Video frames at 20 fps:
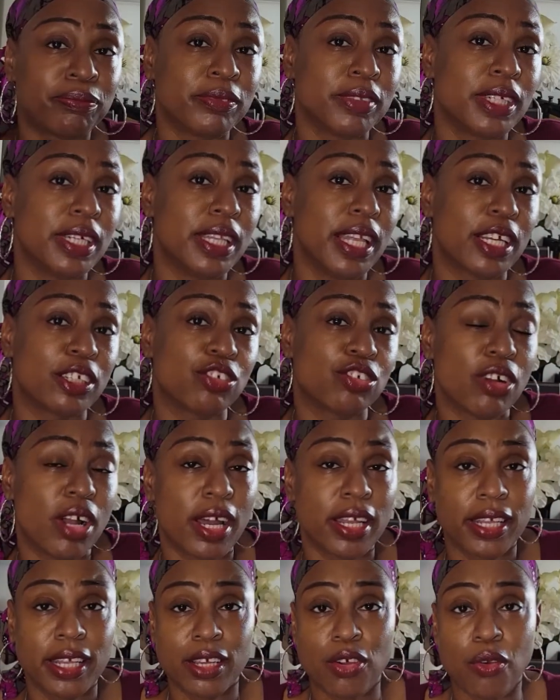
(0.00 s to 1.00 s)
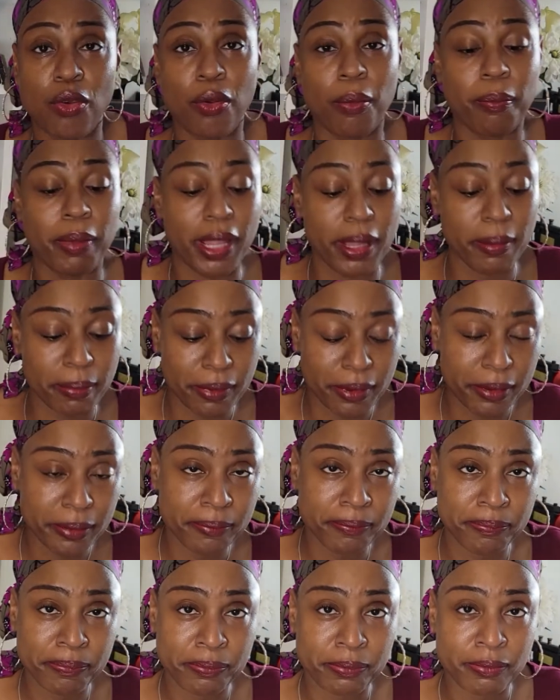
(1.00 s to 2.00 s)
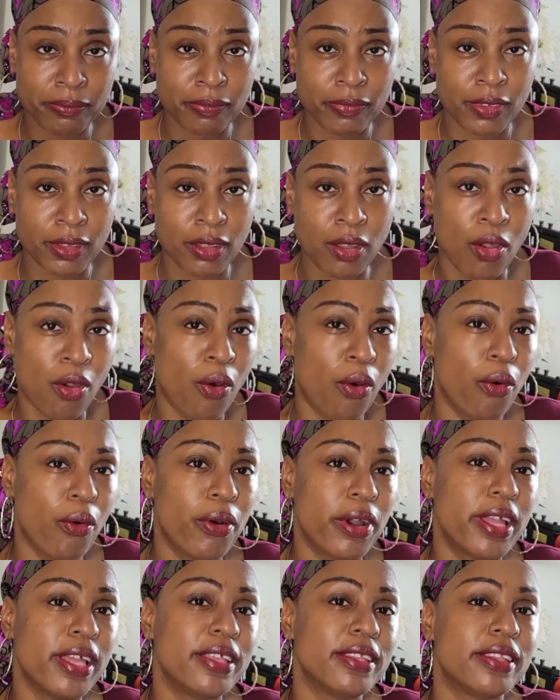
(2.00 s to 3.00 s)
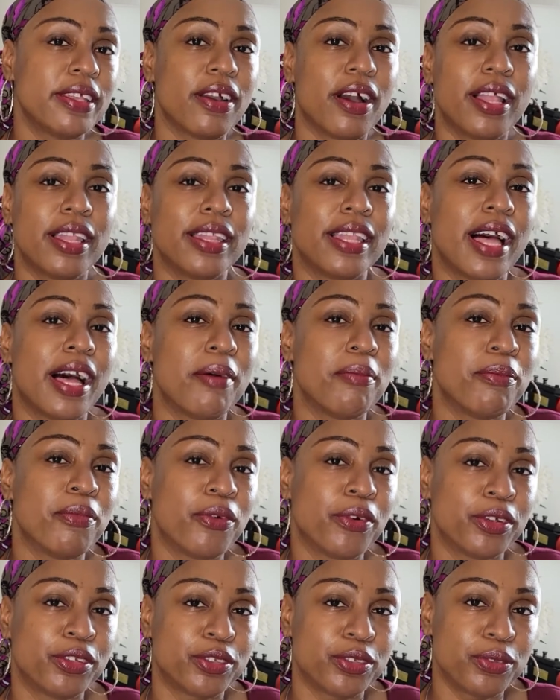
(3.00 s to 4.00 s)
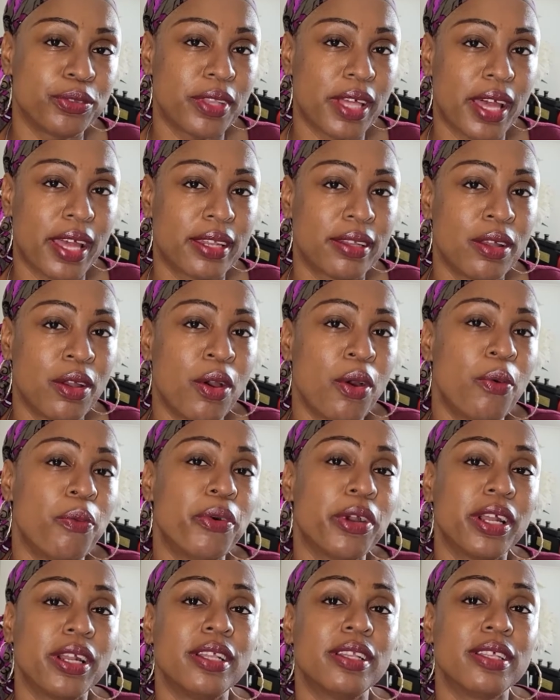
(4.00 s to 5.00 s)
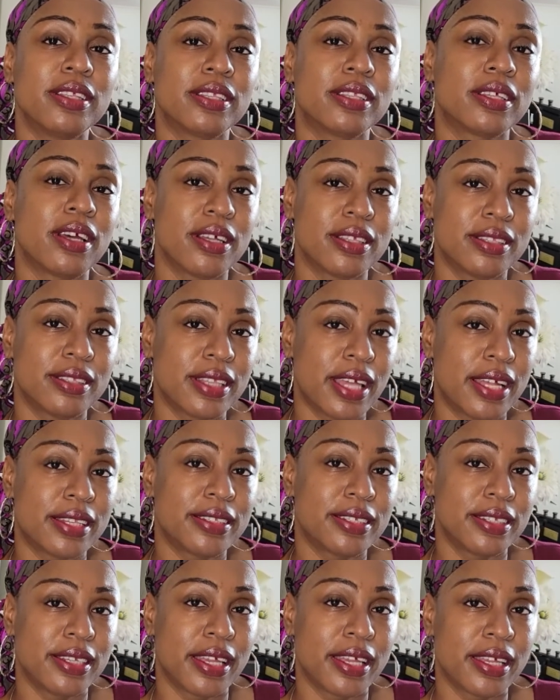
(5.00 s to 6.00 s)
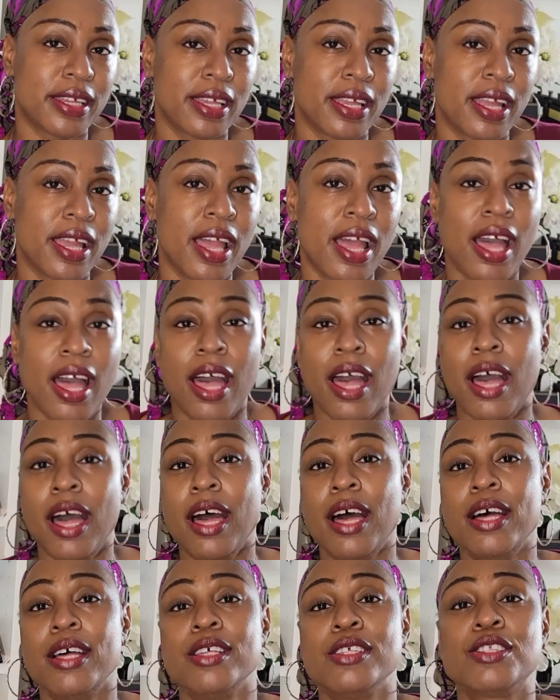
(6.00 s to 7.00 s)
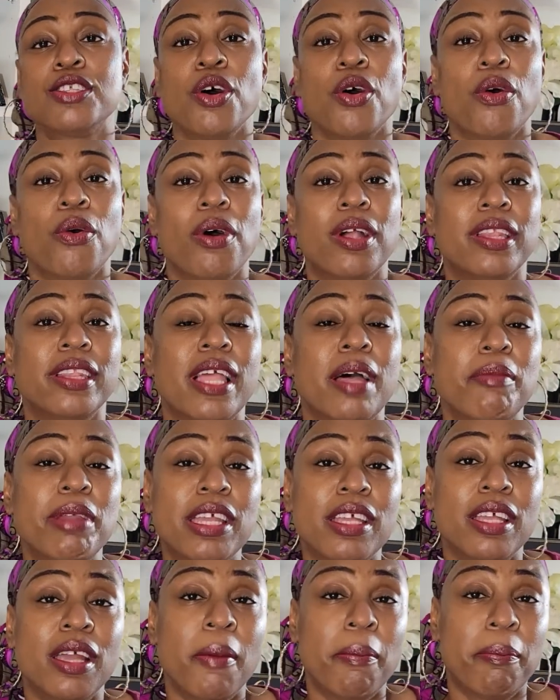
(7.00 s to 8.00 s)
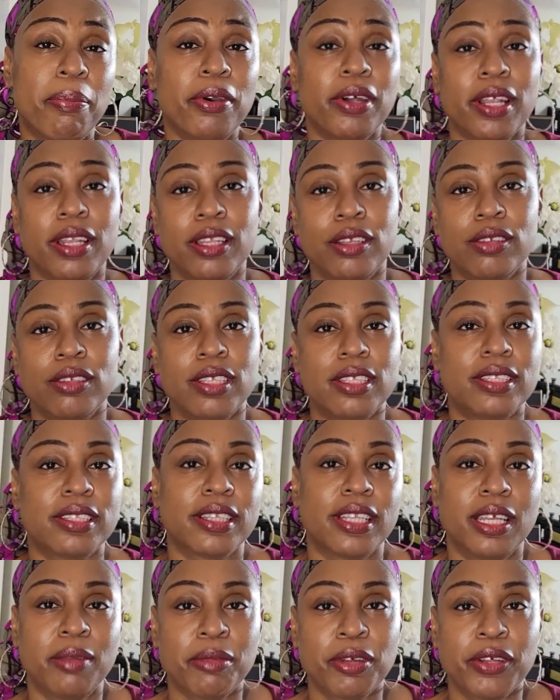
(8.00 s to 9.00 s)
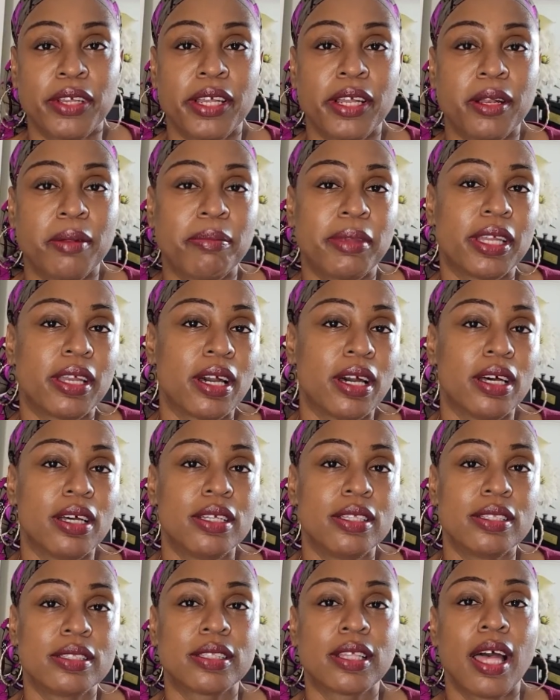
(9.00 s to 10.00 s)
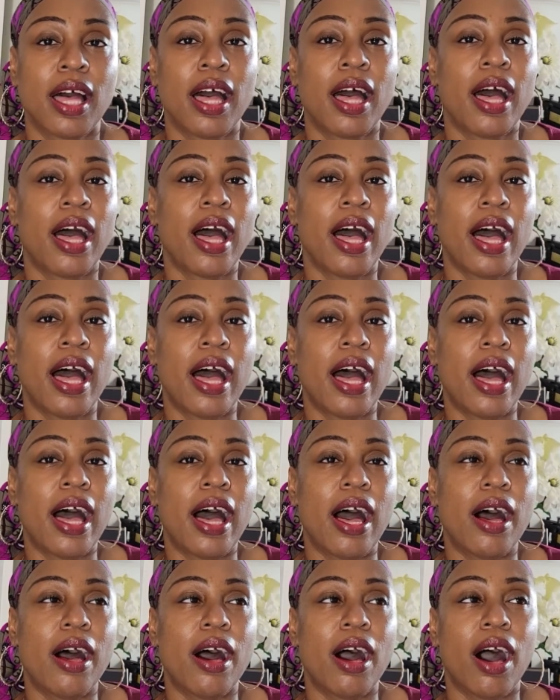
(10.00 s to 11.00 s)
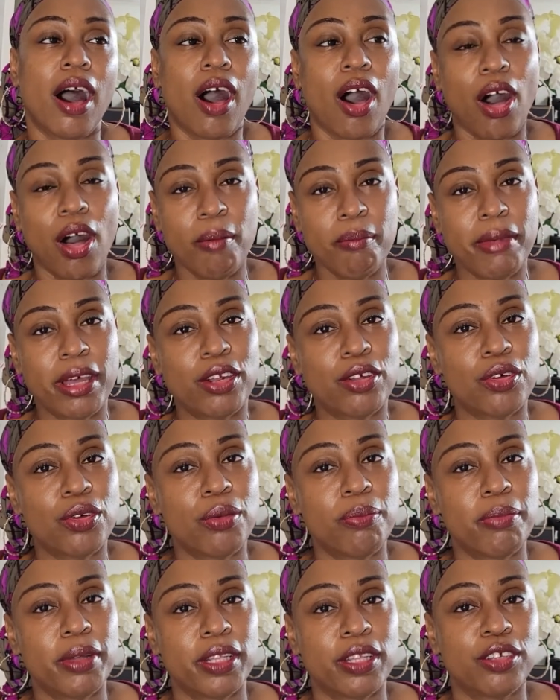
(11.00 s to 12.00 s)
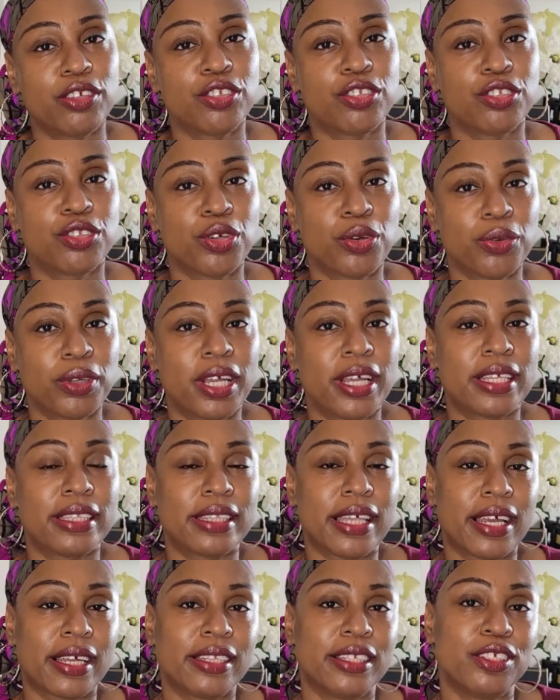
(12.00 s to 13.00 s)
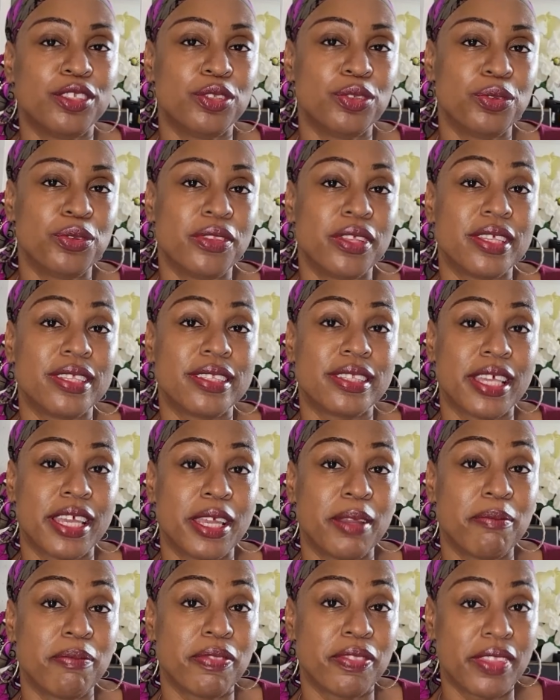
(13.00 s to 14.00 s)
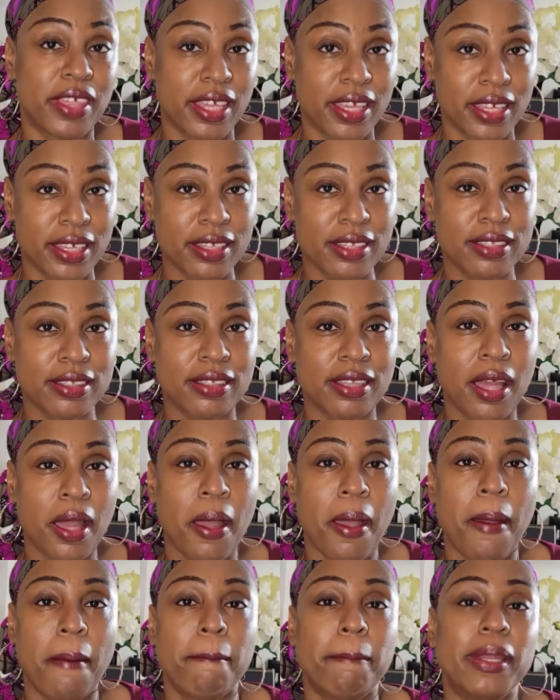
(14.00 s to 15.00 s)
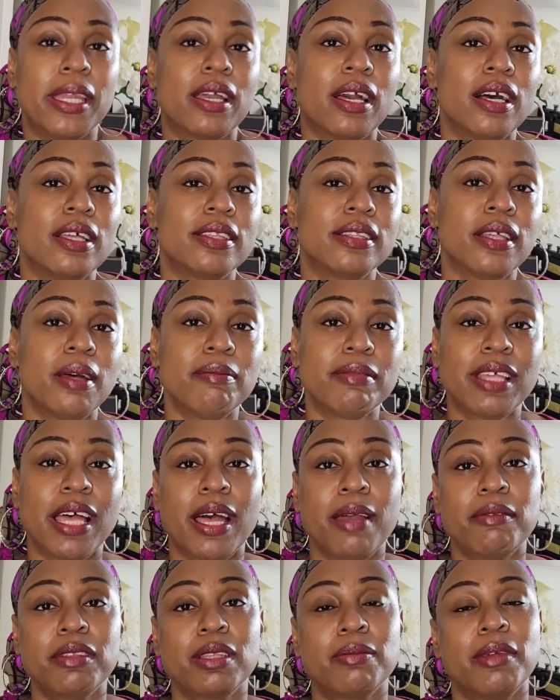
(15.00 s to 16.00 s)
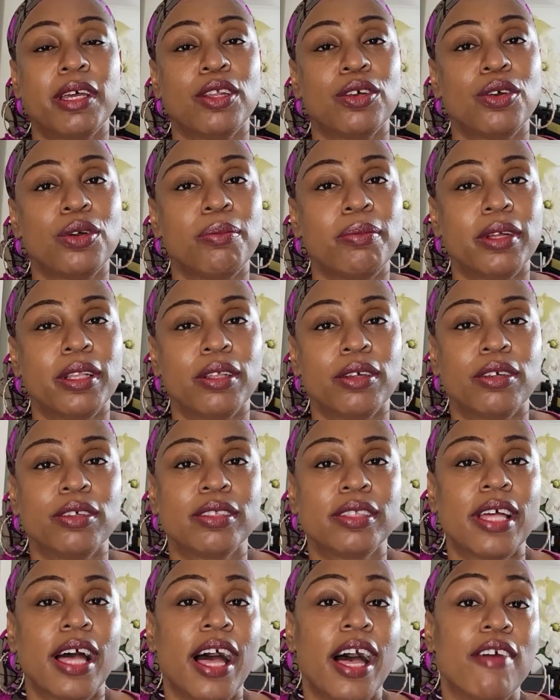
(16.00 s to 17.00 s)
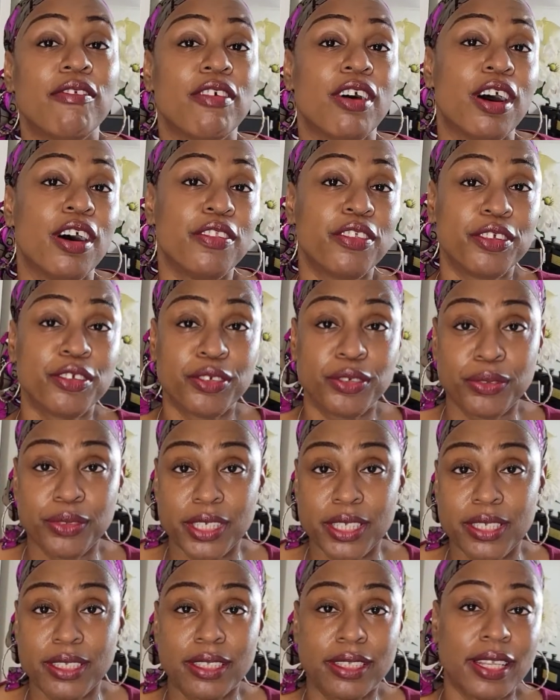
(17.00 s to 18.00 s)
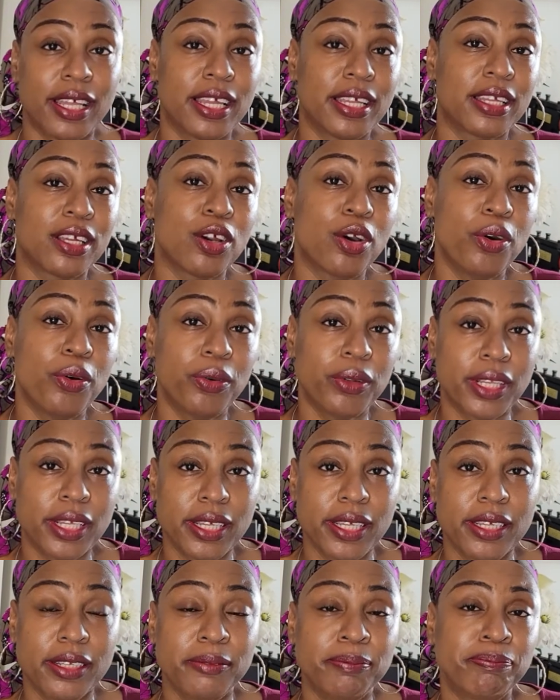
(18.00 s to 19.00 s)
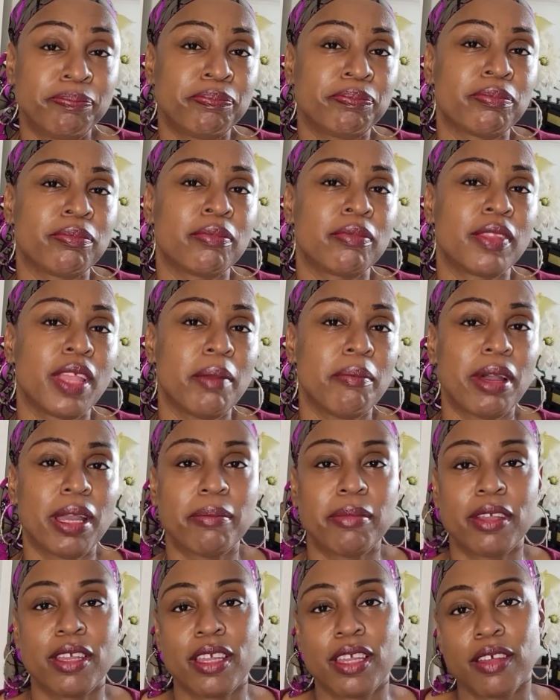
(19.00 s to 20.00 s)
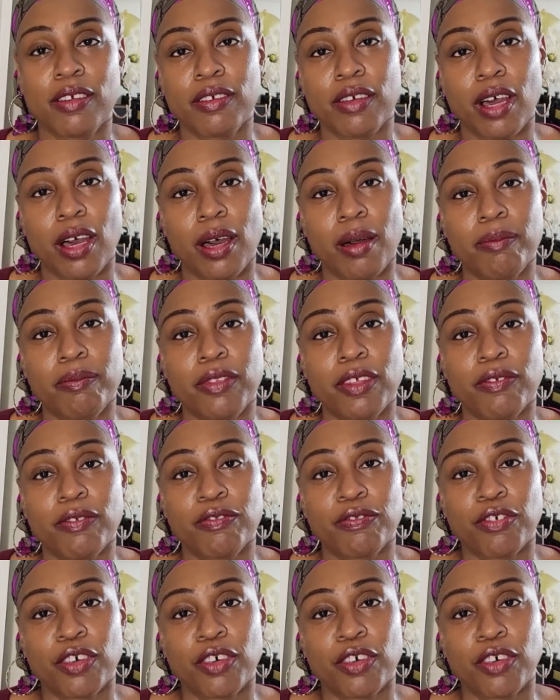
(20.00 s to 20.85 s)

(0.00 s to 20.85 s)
electronic or paper? Or is there a lot more to that? We're going to discuss that today. So let me put a little disclaimer here because all medical billers don't exactly do the same things, because sometimes medical billers have other duties like coding. They might be in the